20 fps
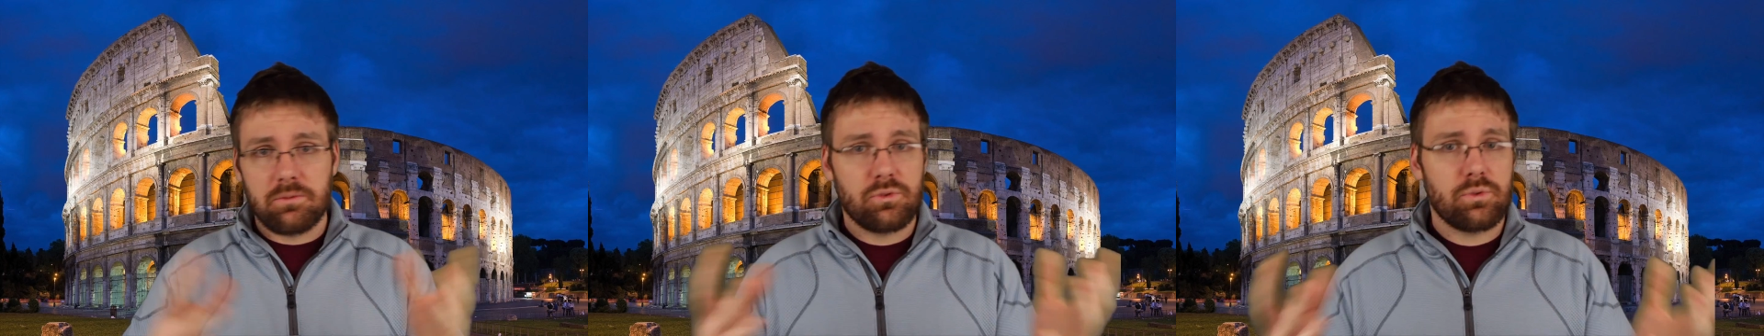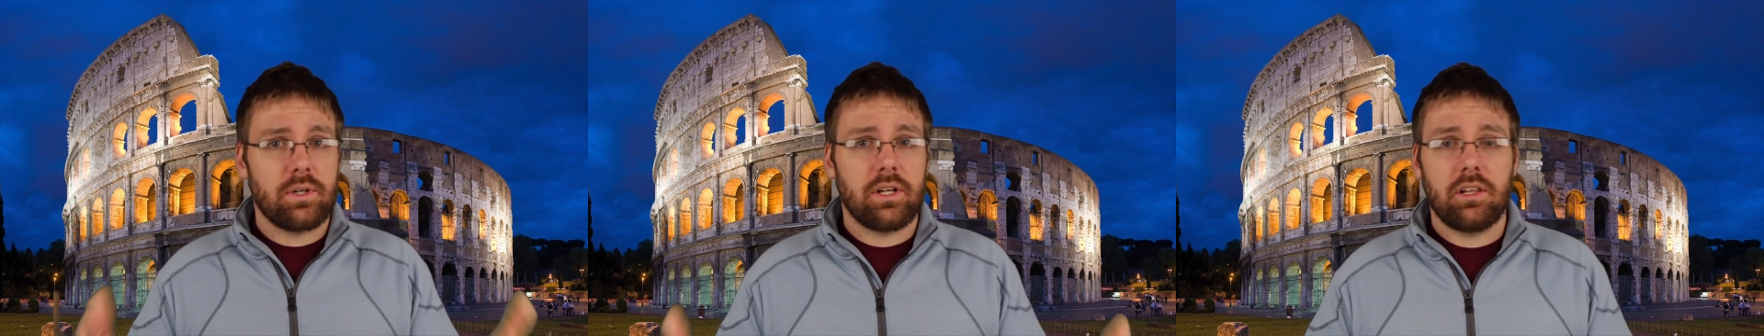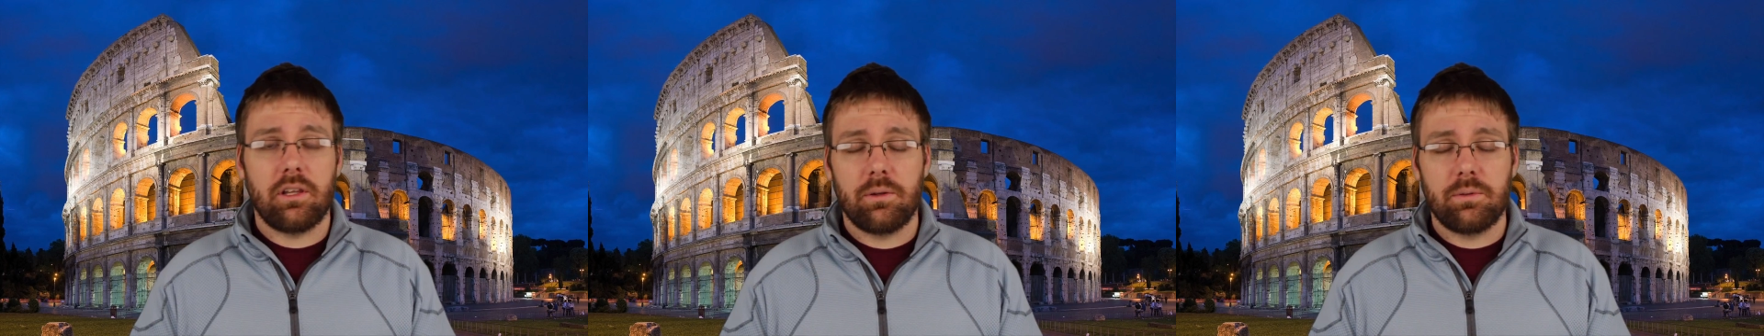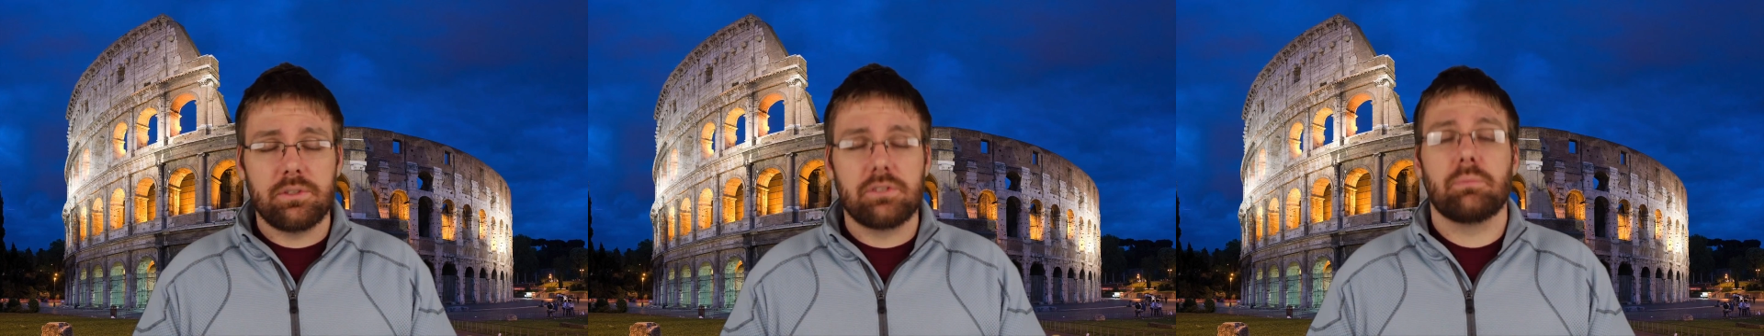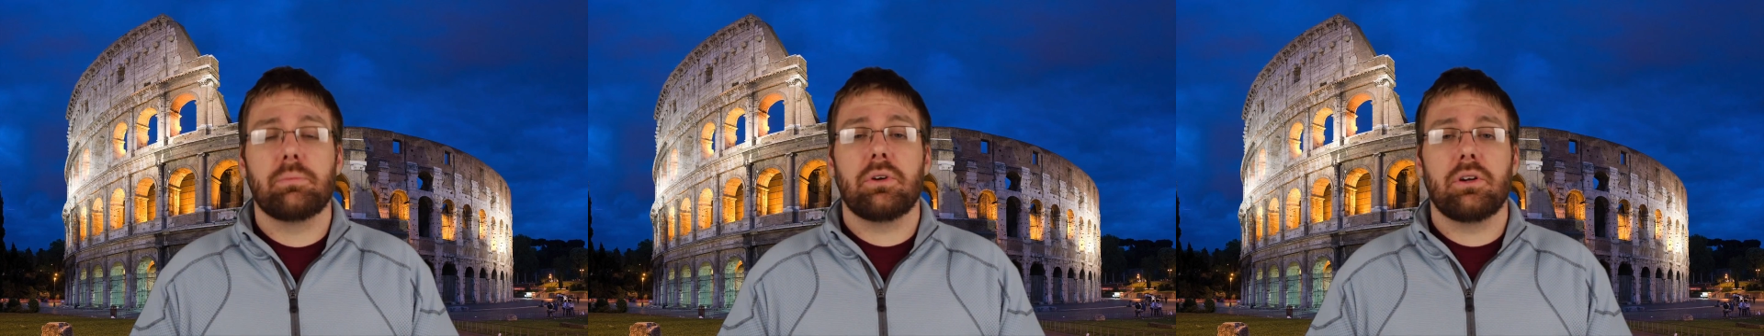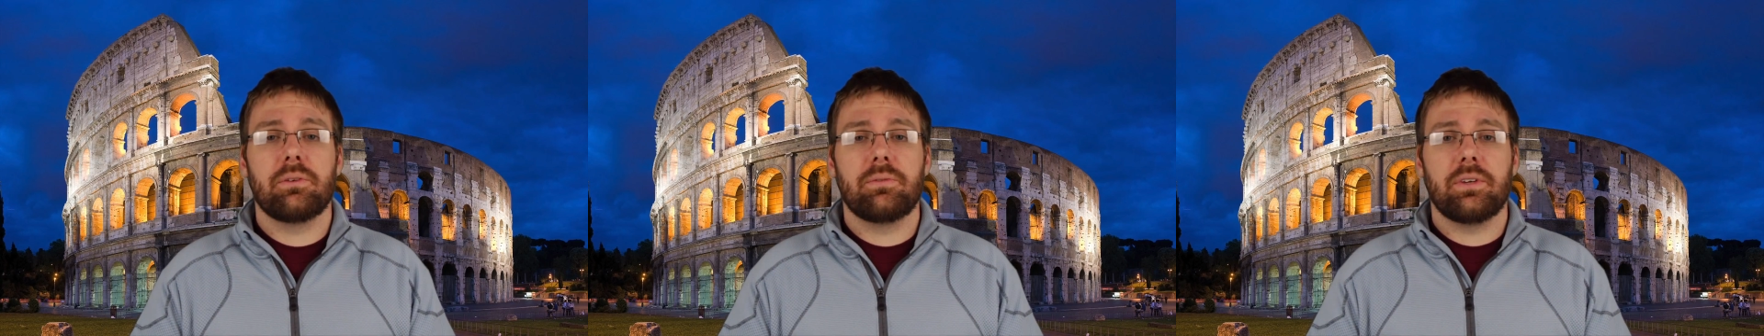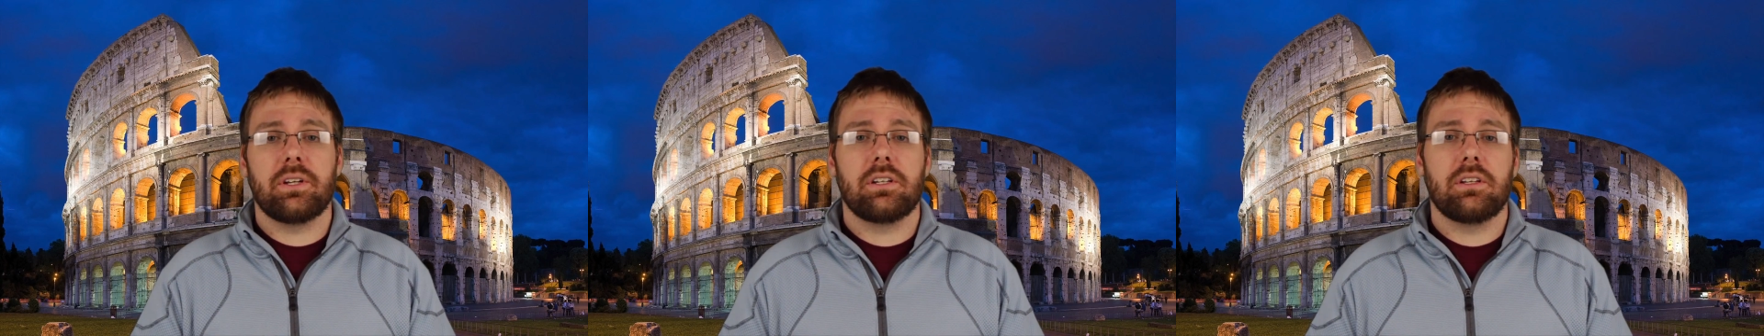Trello is a
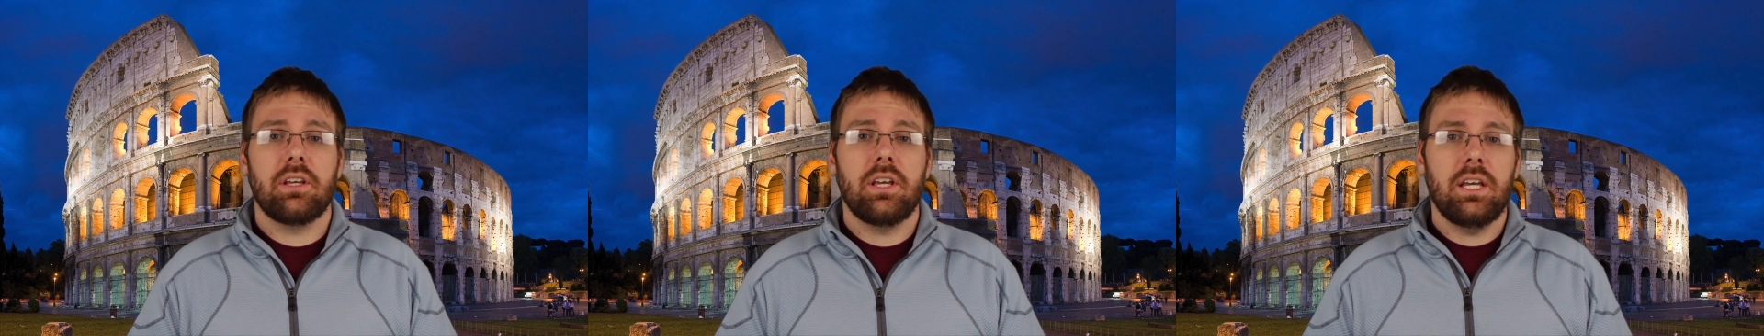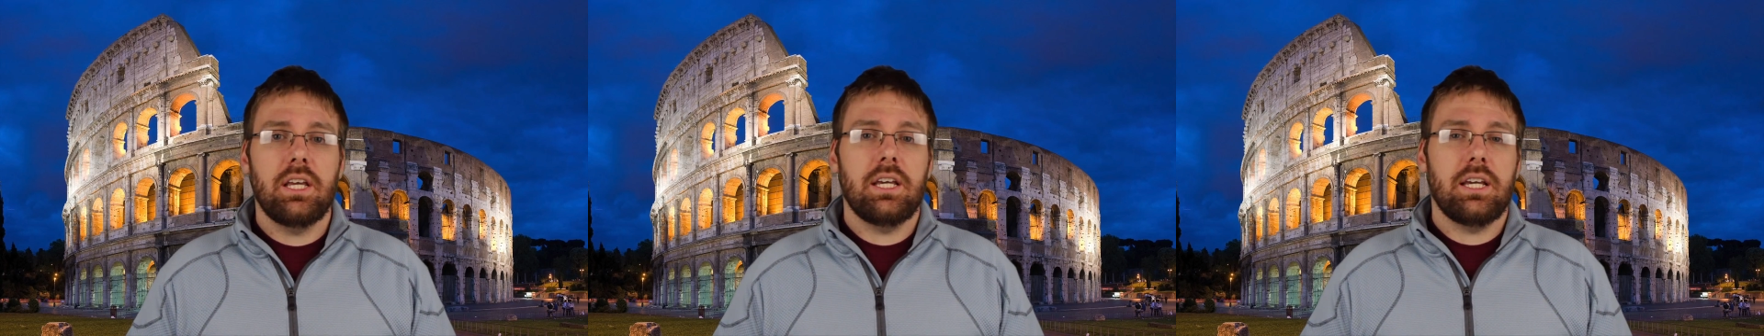perfect